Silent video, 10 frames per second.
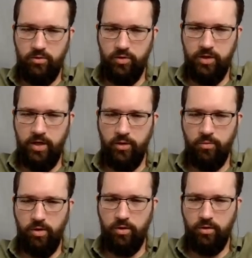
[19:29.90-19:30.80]
stage
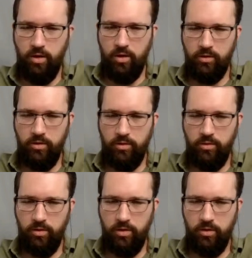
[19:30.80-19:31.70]
one
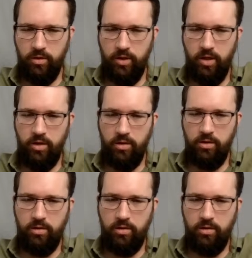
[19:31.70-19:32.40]
into a clean